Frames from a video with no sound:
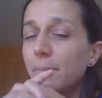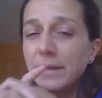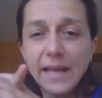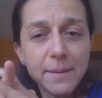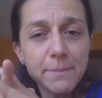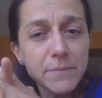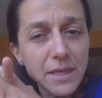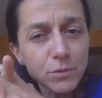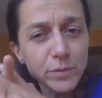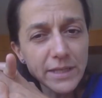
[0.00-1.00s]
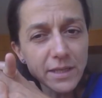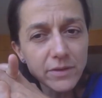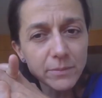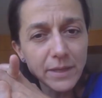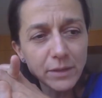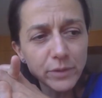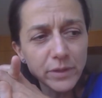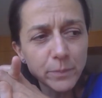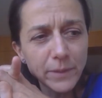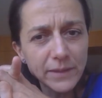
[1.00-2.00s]
but I mean we even met
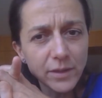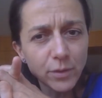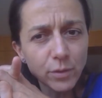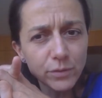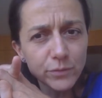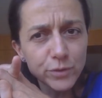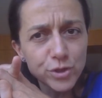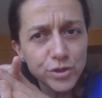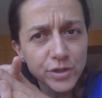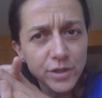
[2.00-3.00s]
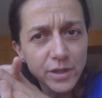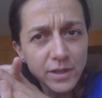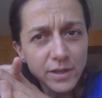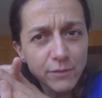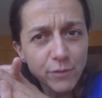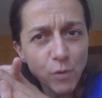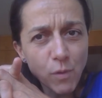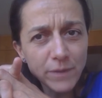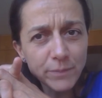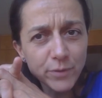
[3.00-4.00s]
with Peter Utvush for
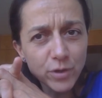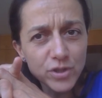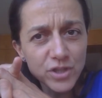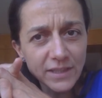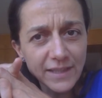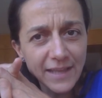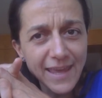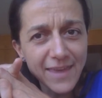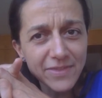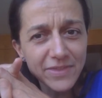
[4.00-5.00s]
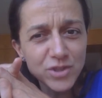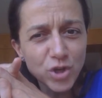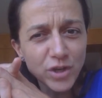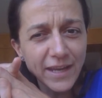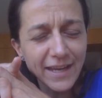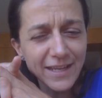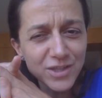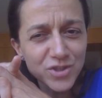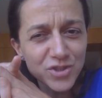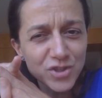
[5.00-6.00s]
one project and John
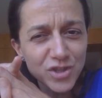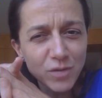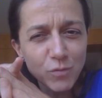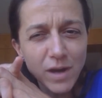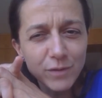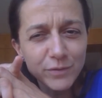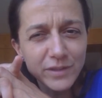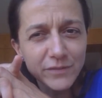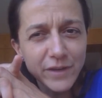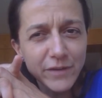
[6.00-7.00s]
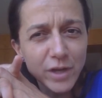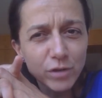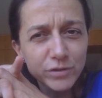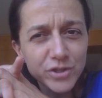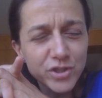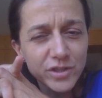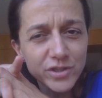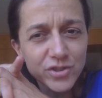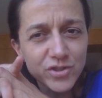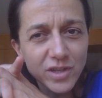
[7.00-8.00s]
Cage in one of the very old
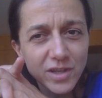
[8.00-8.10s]
church.